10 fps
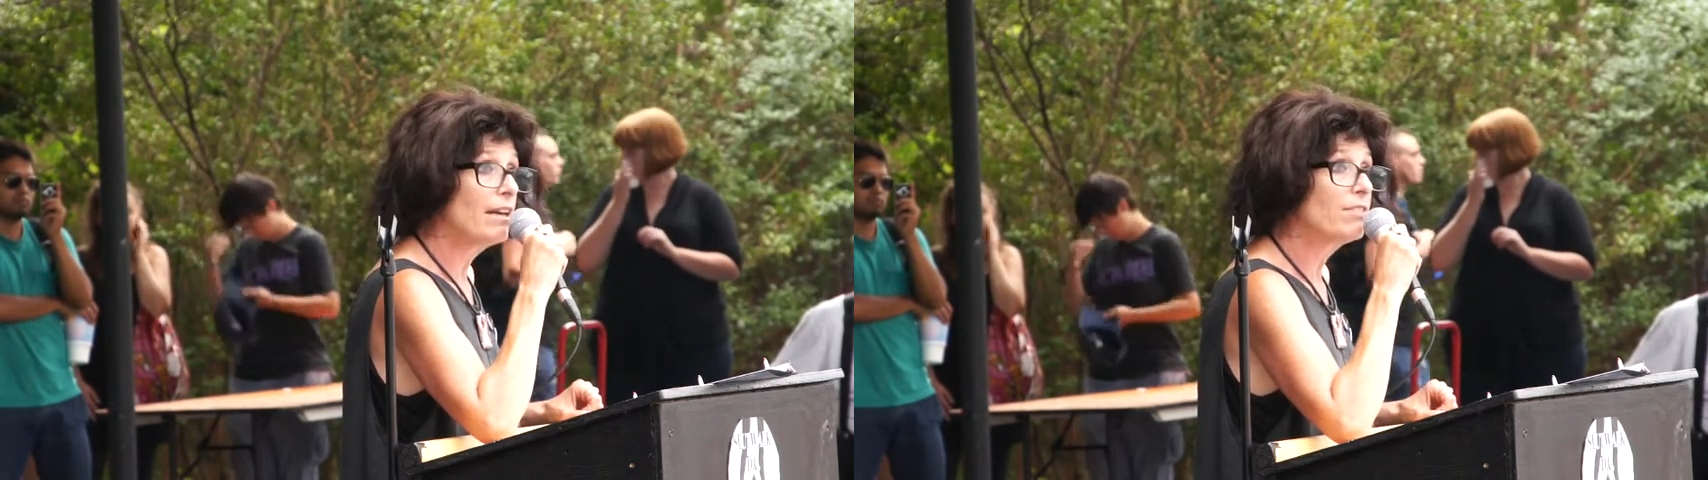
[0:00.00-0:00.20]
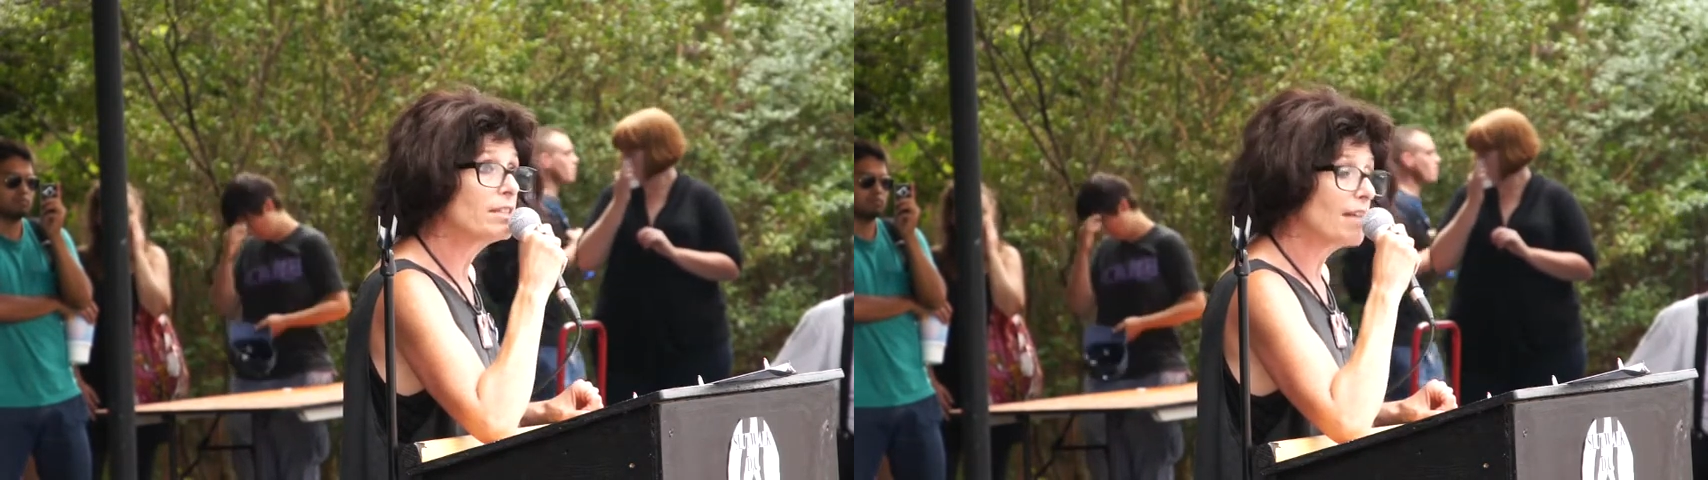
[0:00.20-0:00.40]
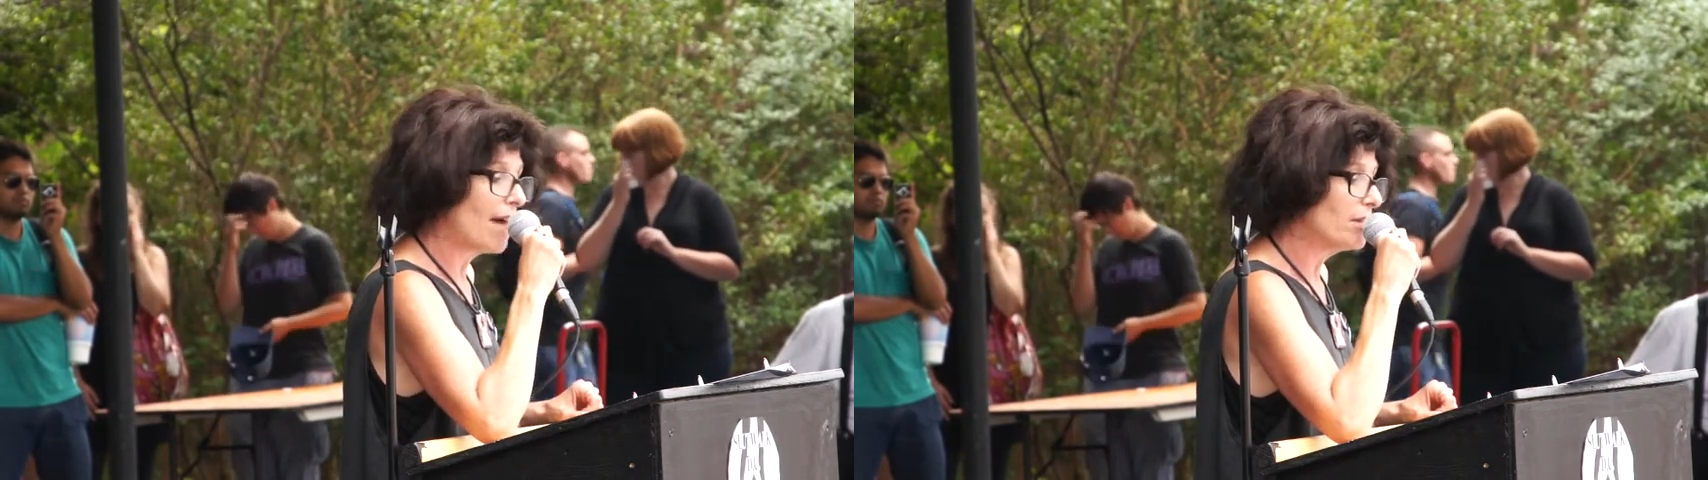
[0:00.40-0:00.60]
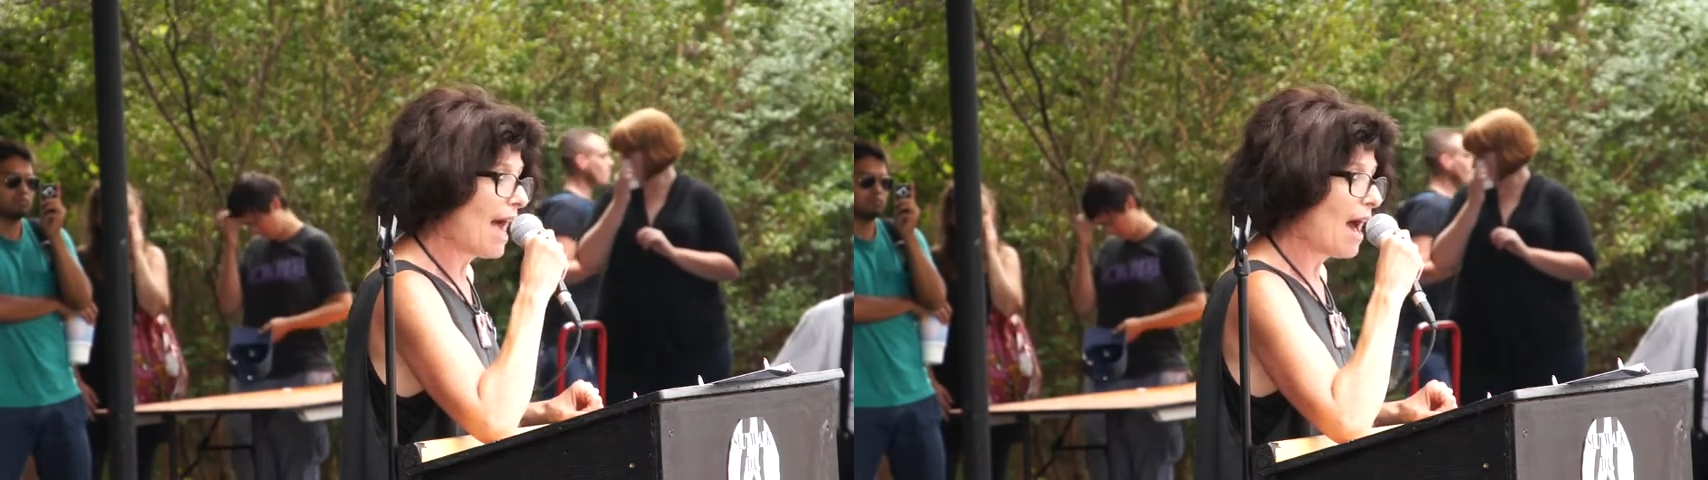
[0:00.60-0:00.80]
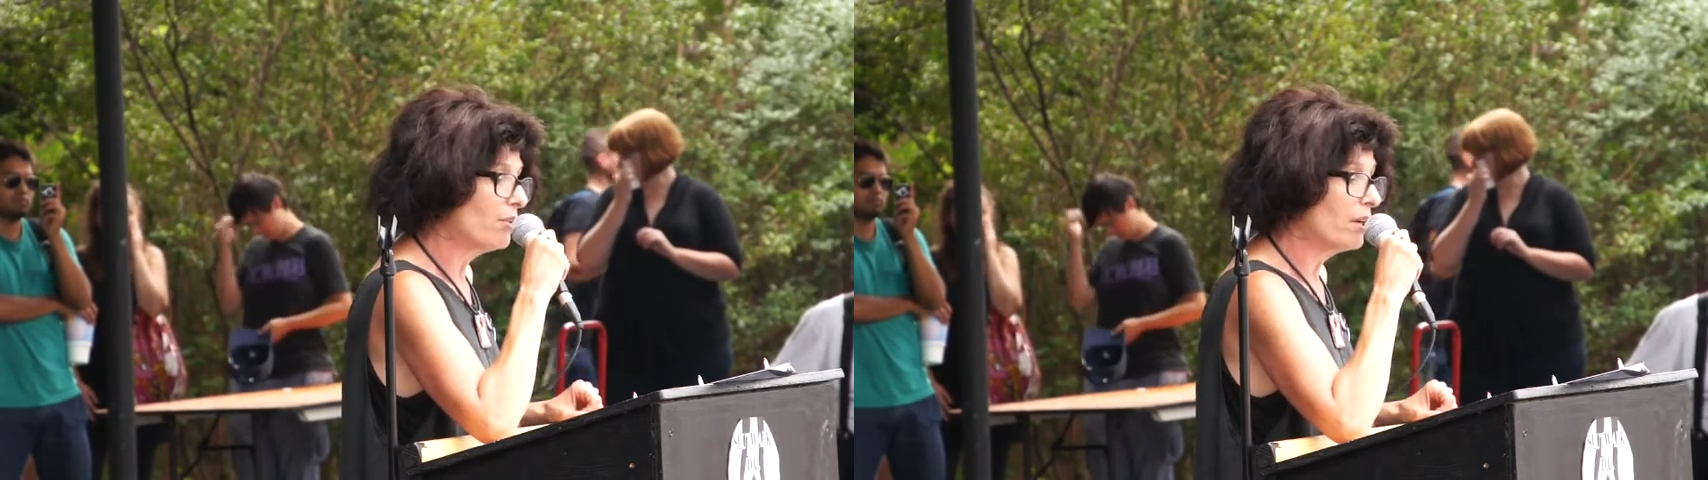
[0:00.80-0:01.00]
of this out
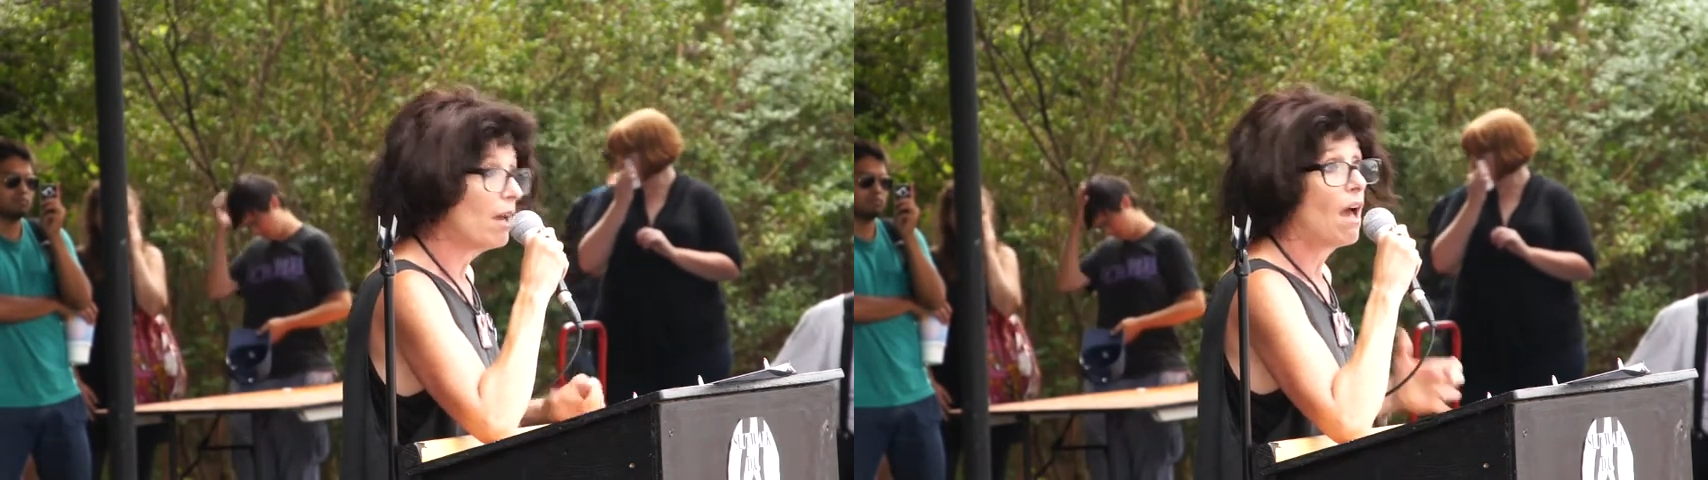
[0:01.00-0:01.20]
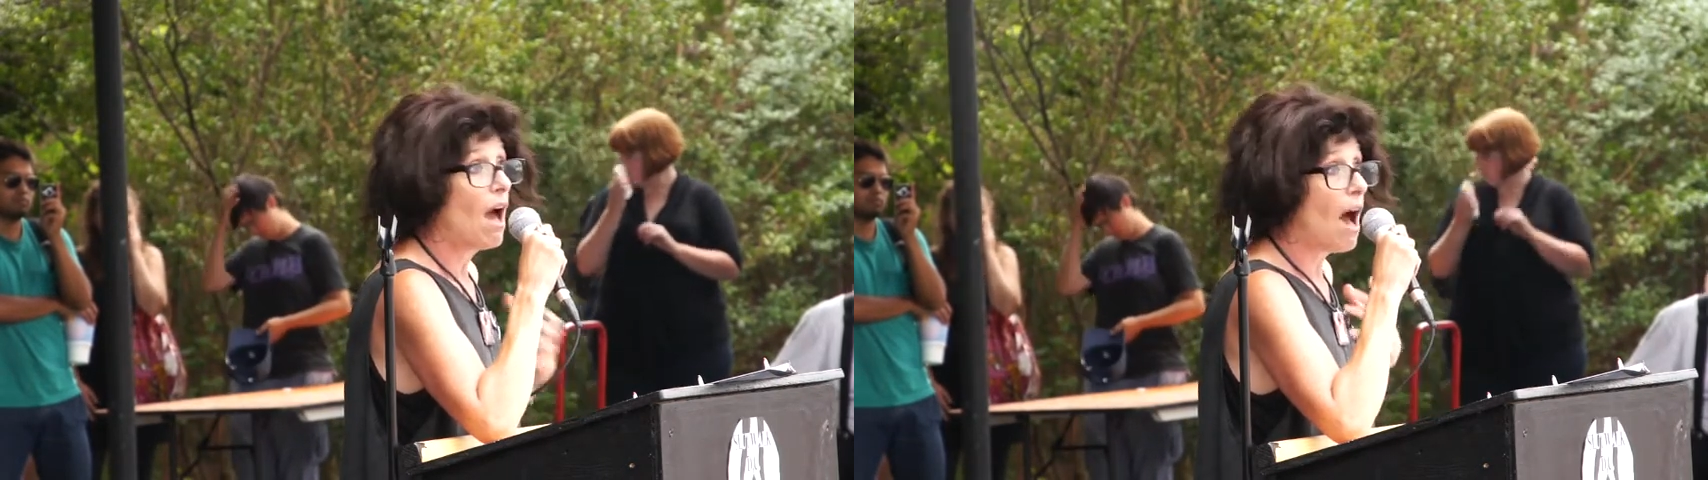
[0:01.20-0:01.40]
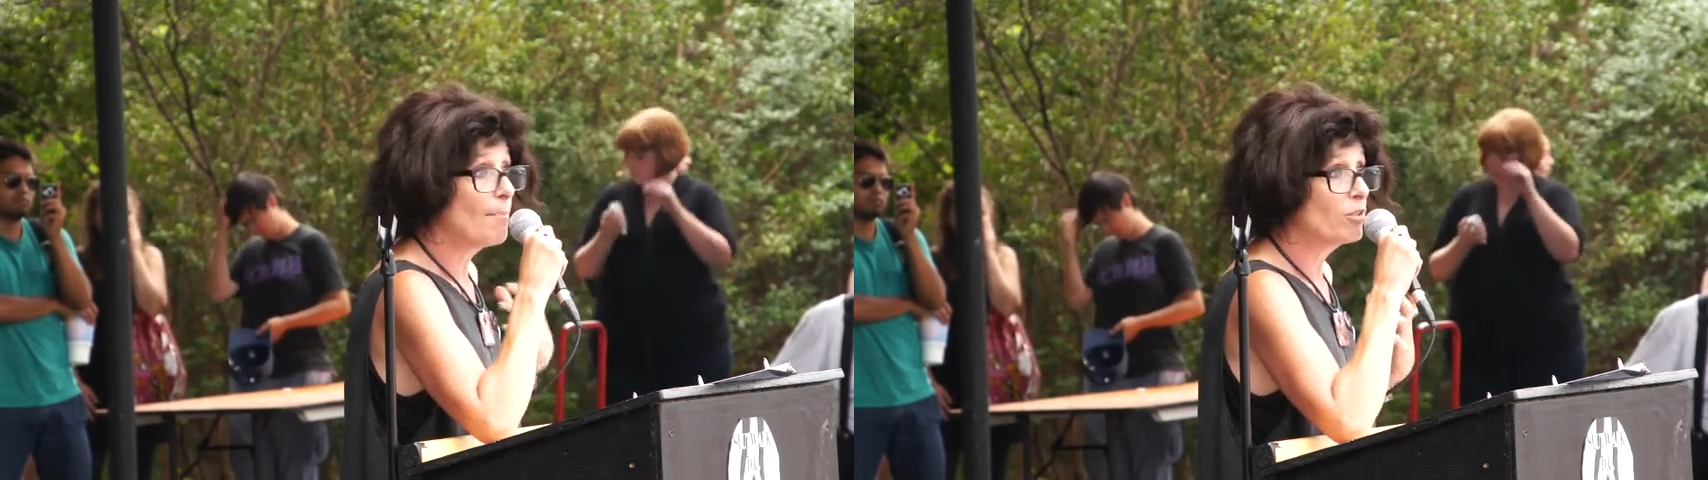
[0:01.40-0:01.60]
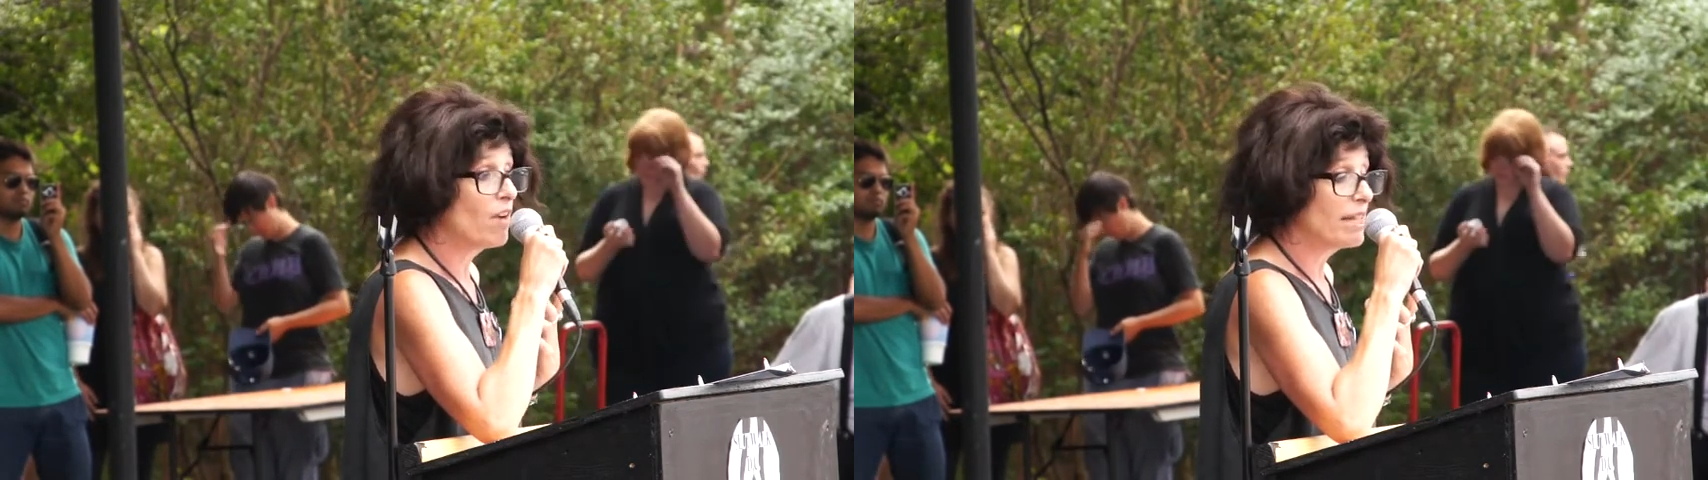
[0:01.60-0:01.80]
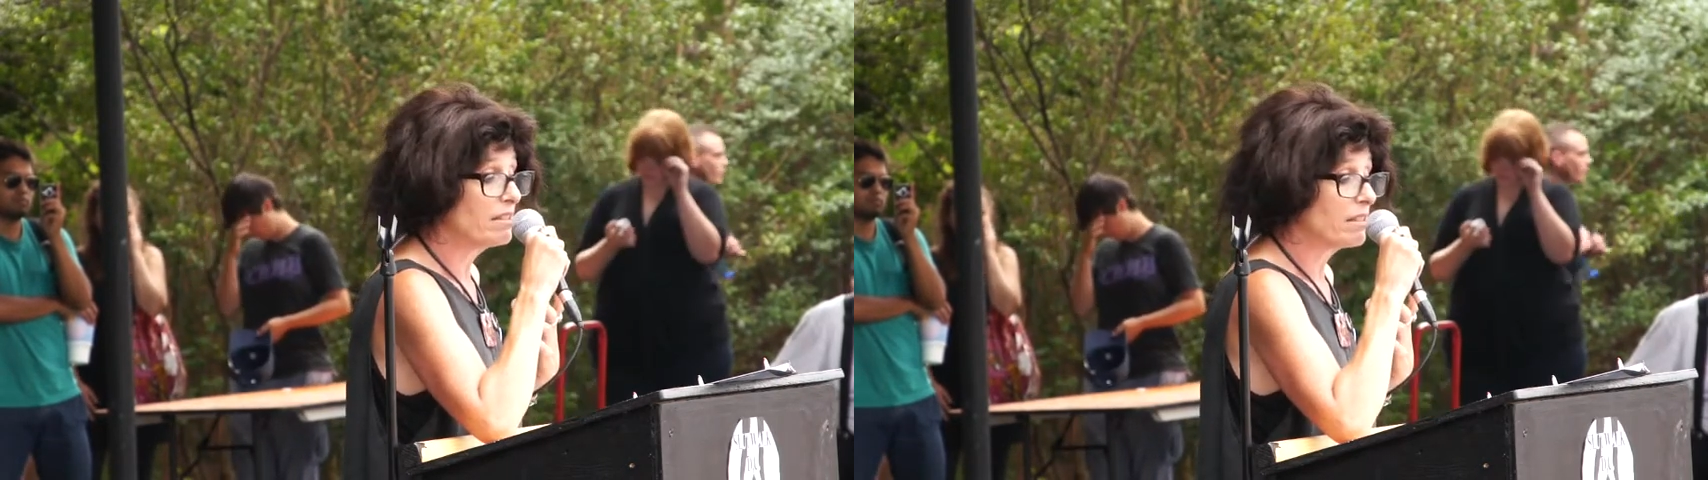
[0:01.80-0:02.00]
loud, I'm a
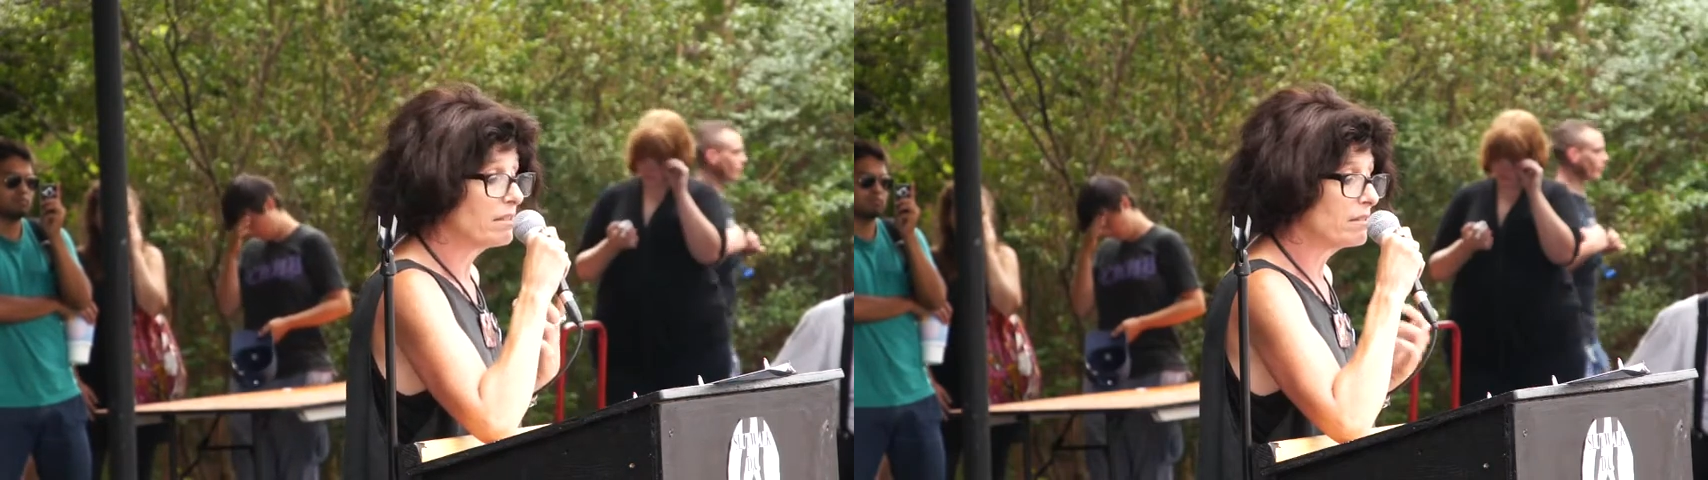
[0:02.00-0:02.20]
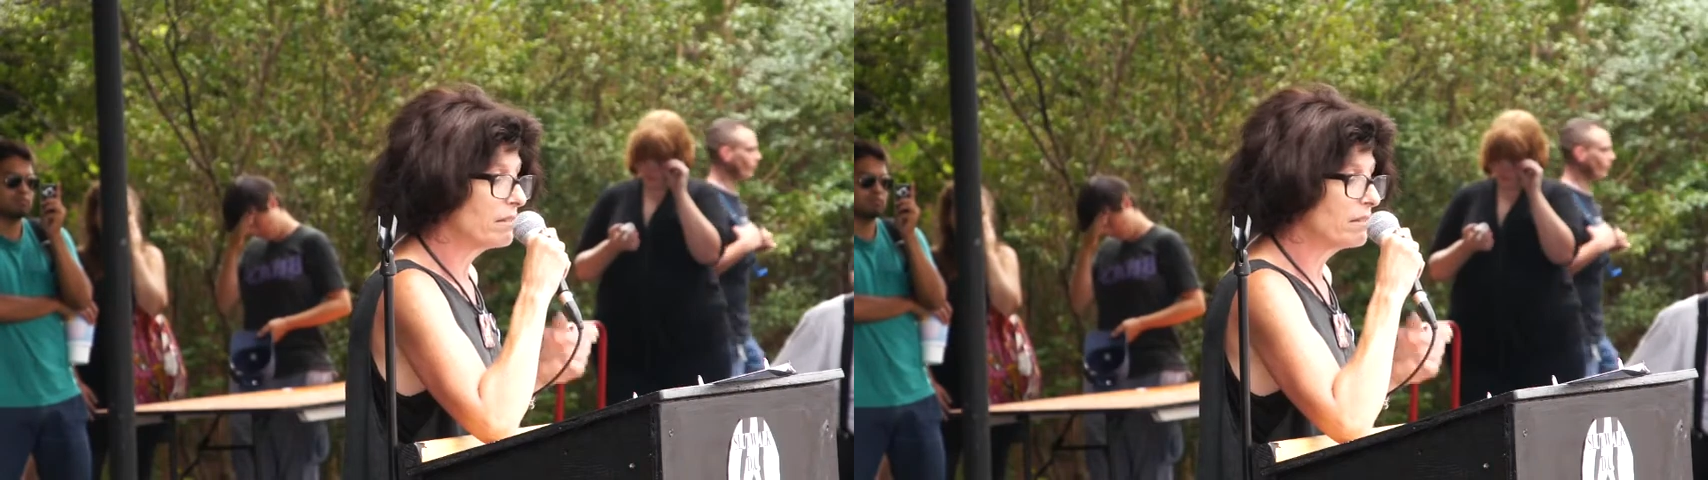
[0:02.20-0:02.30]
racist.